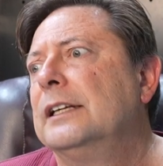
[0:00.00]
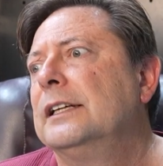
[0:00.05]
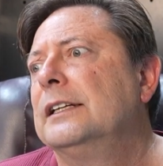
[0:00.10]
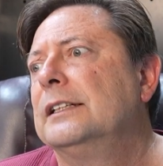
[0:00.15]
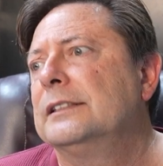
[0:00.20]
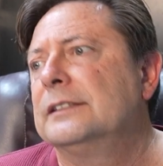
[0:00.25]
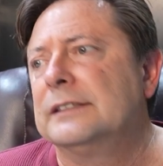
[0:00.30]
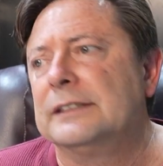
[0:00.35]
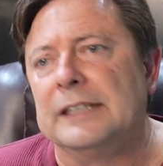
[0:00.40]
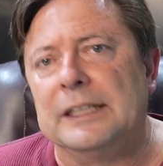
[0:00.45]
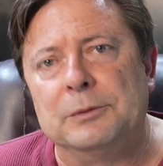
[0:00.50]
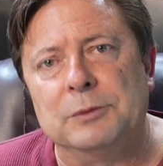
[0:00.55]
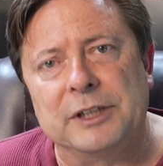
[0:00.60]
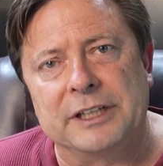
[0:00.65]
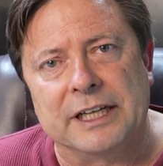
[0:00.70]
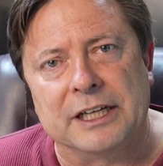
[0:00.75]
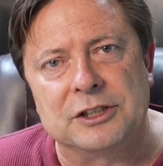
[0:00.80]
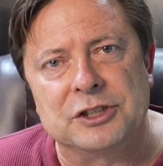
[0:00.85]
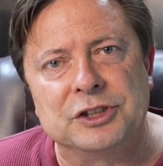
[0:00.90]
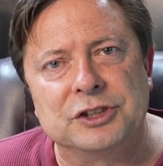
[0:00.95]
see what
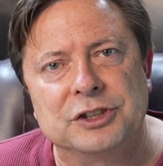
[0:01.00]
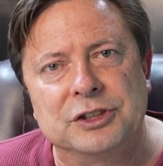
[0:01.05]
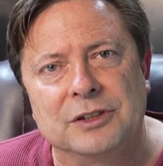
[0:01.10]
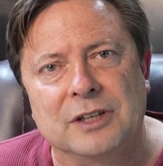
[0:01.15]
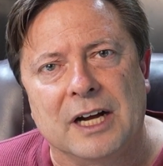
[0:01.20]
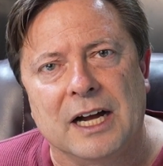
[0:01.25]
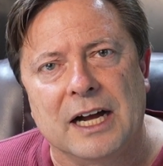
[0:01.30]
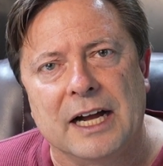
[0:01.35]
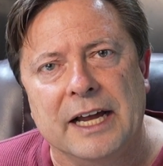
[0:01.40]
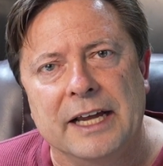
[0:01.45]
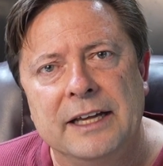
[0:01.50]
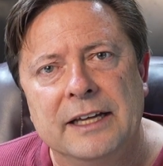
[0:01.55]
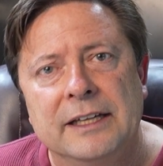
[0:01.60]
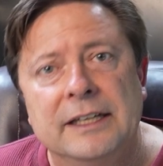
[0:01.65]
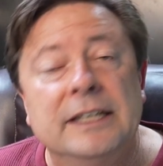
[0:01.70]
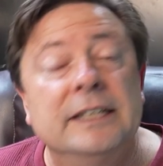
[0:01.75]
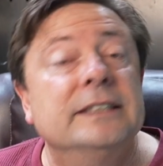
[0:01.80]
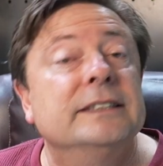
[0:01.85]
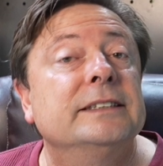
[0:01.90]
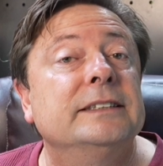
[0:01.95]
catches your eye,
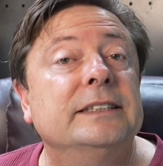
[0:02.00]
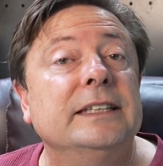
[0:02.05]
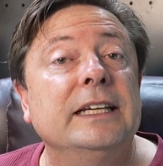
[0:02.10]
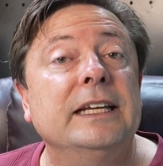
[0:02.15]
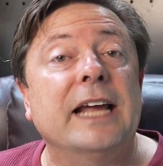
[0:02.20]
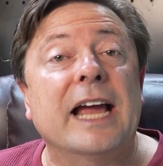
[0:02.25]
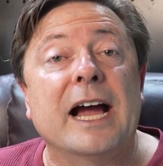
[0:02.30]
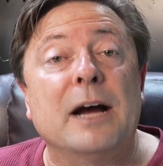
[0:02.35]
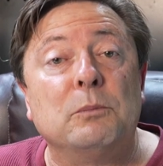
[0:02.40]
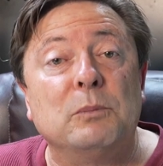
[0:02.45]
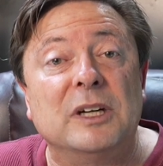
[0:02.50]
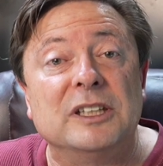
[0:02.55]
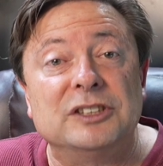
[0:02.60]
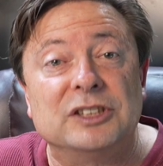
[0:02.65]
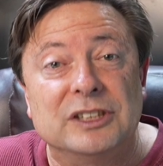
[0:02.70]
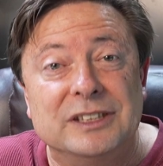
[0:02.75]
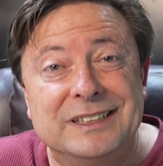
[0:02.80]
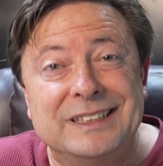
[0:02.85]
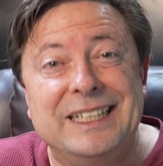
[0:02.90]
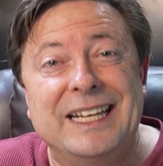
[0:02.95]
see how
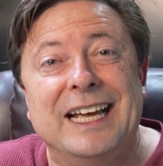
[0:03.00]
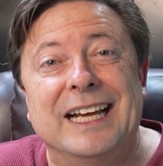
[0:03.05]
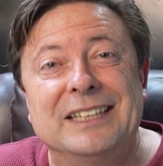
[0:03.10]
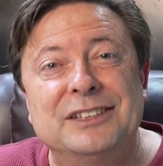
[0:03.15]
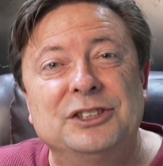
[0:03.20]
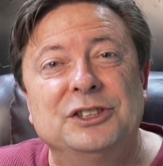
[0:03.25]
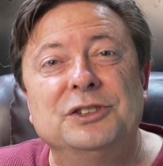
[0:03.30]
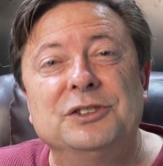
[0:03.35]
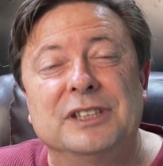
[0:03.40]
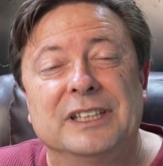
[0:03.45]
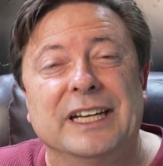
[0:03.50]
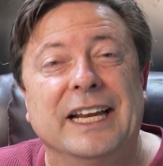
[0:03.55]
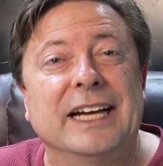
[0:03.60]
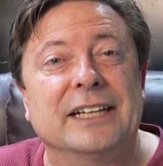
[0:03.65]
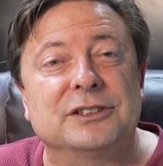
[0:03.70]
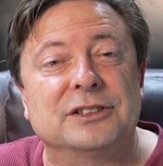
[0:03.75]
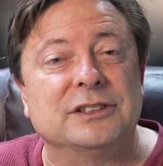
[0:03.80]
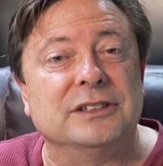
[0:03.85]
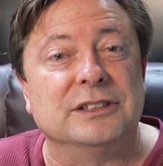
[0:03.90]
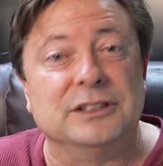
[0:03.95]
much text you can
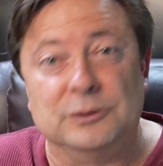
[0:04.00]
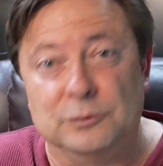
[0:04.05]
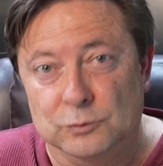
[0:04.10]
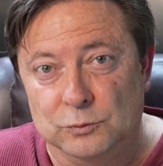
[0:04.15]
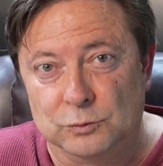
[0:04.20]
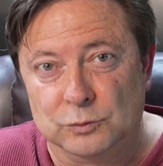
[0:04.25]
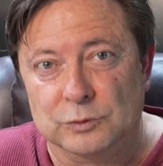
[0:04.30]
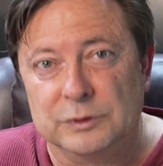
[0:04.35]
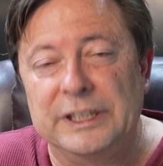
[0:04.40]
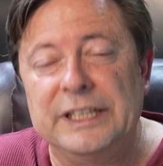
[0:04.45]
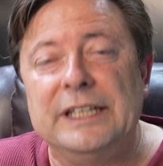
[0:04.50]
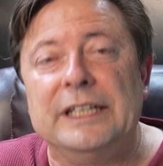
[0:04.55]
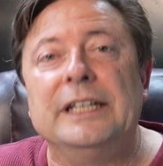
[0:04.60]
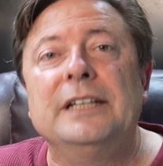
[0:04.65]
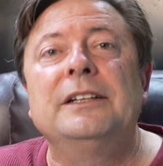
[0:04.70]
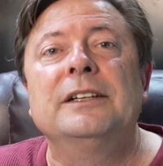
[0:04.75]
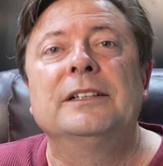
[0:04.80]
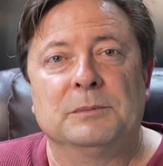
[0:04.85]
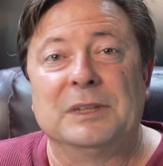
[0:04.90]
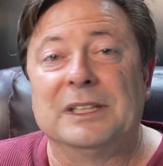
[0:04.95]
actually
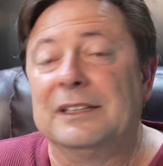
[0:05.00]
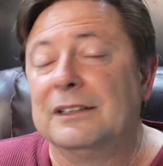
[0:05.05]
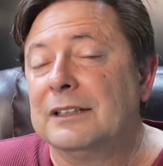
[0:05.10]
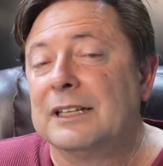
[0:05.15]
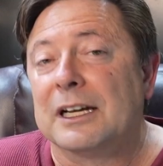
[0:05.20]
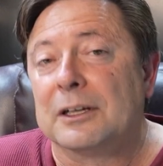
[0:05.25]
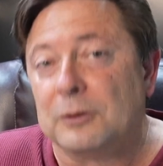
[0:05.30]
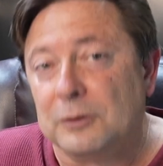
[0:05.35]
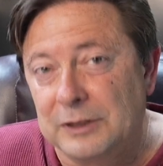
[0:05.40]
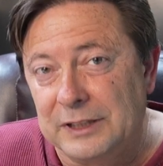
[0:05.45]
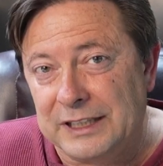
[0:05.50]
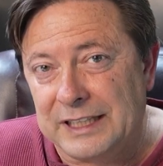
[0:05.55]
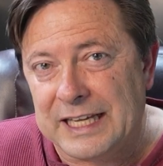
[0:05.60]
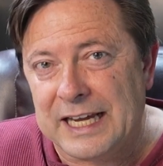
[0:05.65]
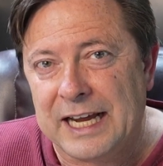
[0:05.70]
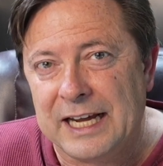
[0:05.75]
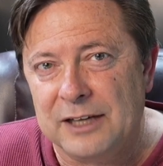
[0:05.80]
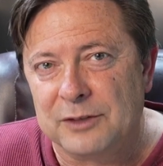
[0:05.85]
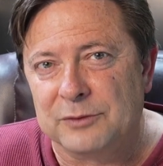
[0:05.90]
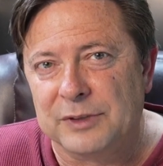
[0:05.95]
read, but not only
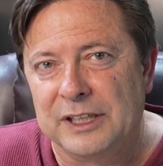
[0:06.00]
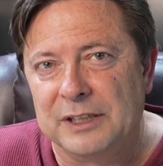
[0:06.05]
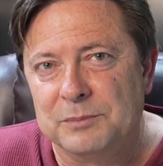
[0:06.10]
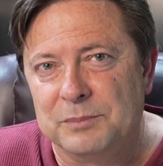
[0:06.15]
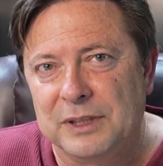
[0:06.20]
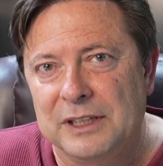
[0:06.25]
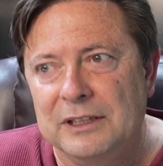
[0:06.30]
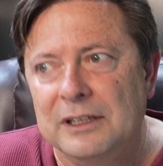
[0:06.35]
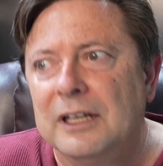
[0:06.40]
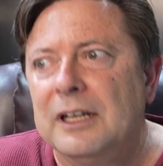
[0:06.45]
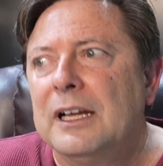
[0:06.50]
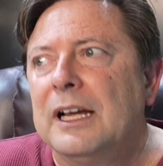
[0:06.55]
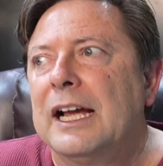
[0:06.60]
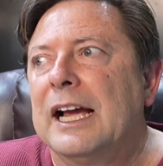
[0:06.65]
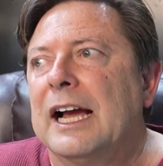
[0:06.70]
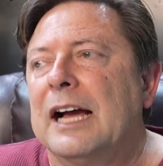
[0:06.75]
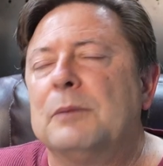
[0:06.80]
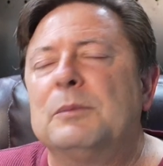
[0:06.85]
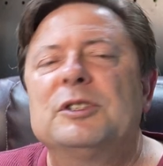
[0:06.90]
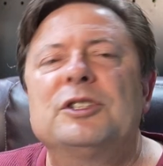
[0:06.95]
can read, but
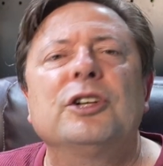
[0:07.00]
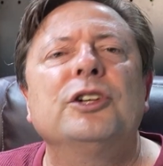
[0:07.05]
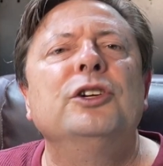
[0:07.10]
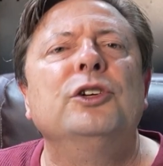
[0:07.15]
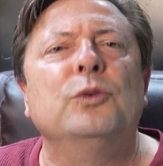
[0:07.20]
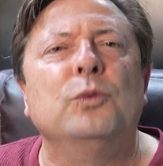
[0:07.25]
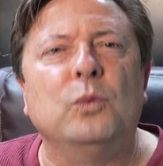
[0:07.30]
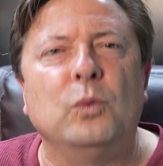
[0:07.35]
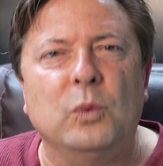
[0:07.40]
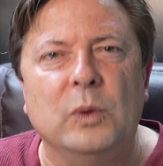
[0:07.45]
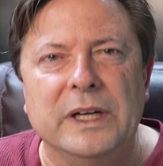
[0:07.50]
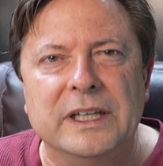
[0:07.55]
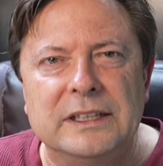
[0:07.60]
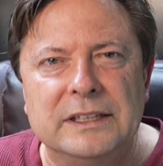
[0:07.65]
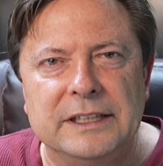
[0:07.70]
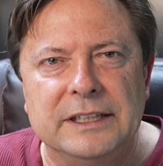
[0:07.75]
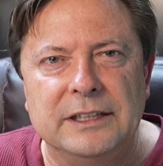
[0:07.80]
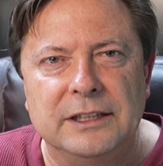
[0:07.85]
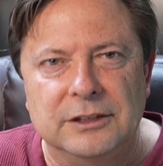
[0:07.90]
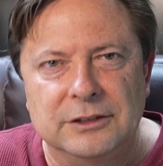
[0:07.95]
how much are you
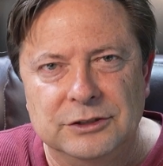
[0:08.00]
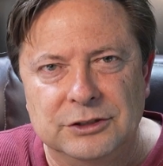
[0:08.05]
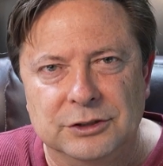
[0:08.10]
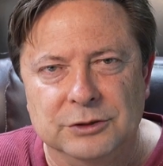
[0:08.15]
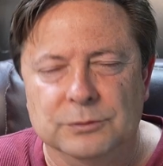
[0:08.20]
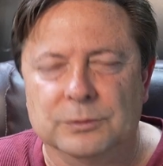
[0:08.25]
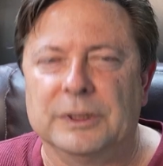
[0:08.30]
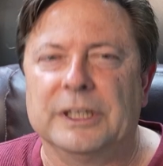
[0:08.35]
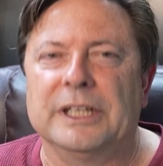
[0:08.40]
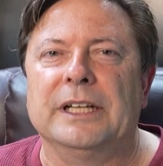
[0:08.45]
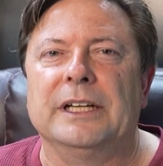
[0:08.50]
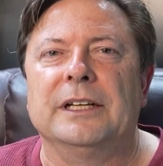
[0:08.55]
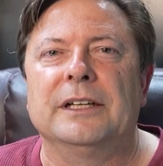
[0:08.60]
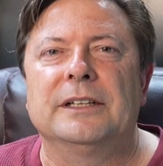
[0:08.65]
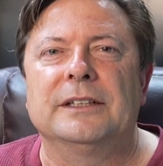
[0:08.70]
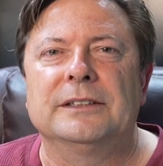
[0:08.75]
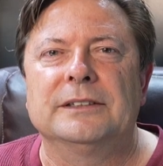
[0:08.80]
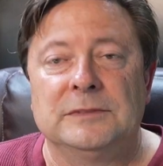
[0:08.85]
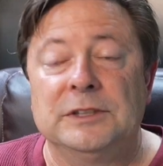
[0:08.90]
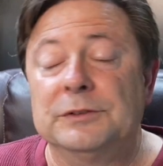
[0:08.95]
willing to read?
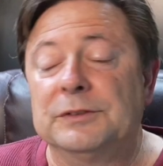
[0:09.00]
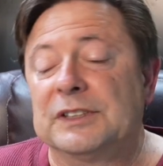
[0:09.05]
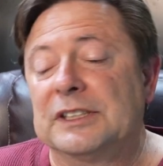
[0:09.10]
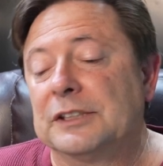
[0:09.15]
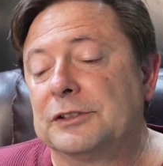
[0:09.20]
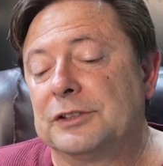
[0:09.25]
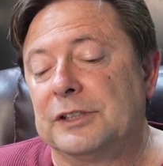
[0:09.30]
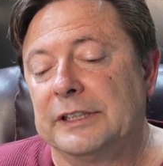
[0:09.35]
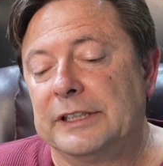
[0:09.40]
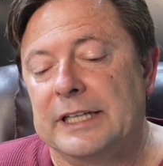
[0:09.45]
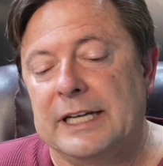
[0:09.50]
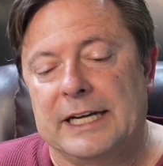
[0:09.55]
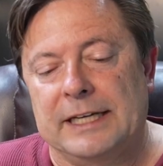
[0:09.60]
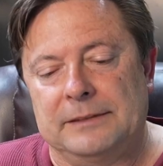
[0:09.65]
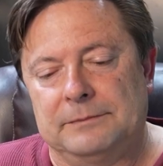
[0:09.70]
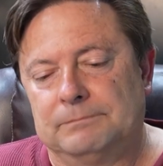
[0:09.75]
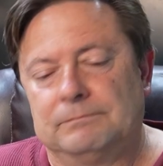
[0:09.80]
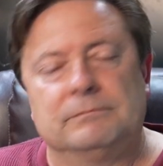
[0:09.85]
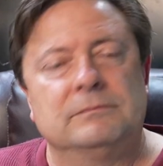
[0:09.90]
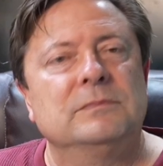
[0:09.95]
You've essentially
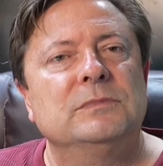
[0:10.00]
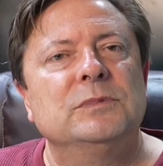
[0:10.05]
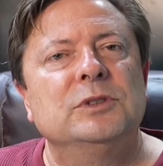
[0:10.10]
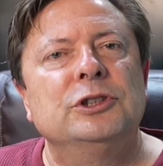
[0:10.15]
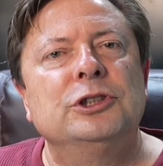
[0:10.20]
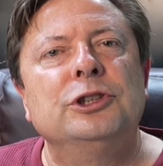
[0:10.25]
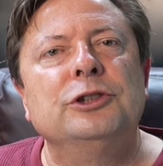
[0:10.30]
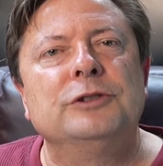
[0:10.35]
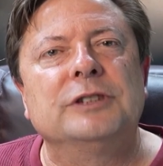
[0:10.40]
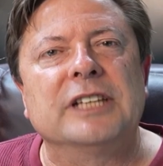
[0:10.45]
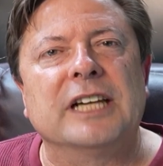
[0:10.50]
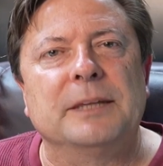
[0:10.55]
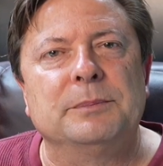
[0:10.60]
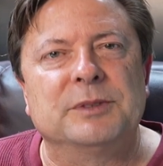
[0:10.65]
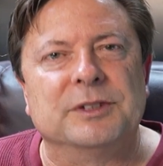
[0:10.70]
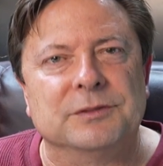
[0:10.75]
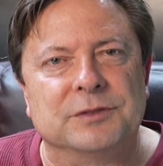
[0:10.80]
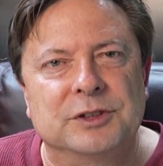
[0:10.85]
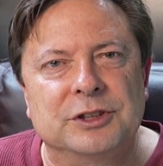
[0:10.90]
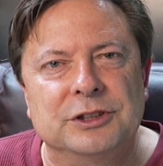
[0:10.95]
got two
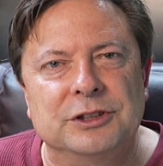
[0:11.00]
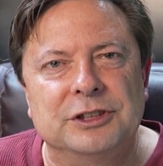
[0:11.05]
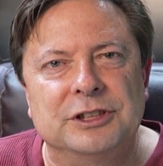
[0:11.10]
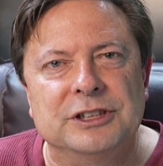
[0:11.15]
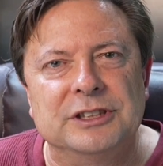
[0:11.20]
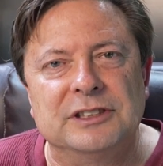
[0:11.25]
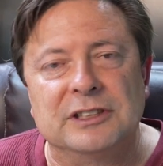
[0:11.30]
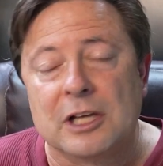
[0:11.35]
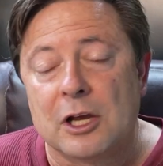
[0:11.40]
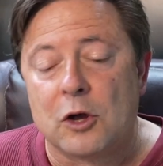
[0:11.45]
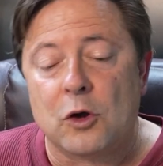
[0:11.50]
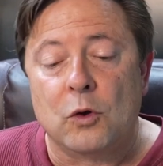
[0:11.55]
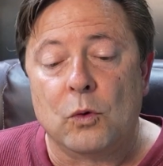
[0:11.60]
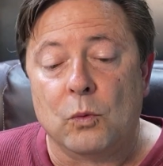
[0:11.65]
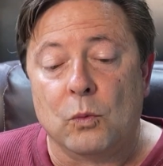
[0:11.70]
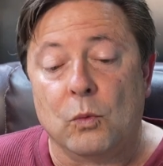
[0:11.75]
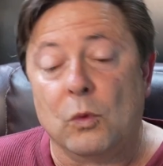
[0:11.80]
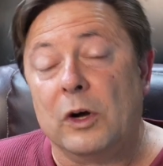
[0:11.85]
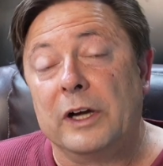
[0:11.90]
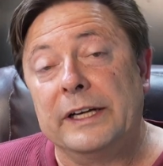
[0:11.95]
types of searches.
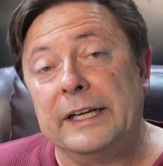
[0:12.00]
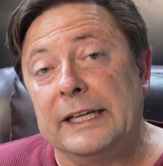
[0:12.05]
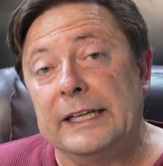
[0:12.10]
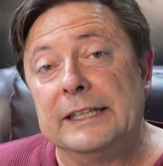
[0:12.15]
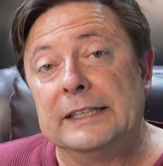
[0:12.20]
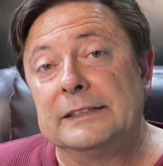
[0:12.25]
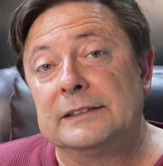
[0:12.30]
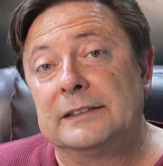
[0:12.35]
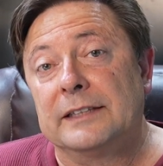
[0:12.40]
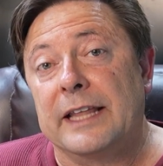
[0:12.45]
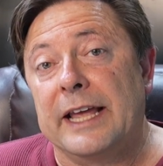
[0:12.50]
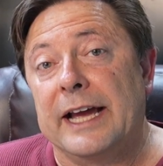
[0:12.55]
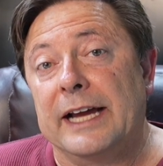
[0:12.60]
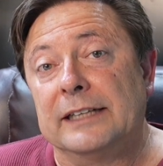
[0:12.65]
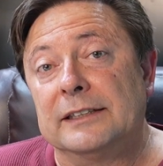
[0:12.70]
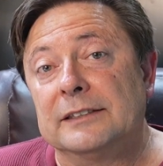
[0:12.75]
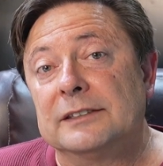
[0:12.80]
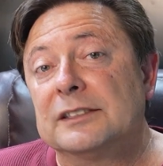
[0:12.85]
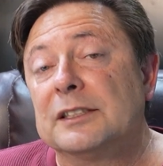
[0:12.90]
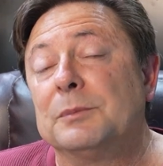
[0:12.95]
One is
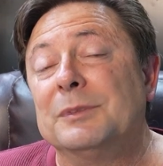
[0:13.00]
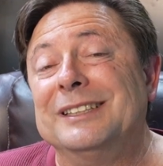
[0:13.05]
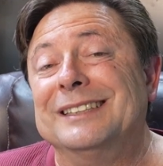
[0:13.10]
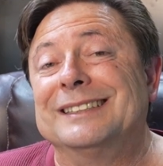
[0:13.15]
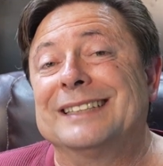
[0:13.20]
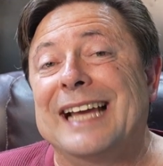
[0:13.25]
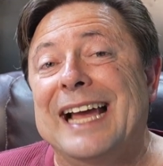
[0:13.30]
that somebody's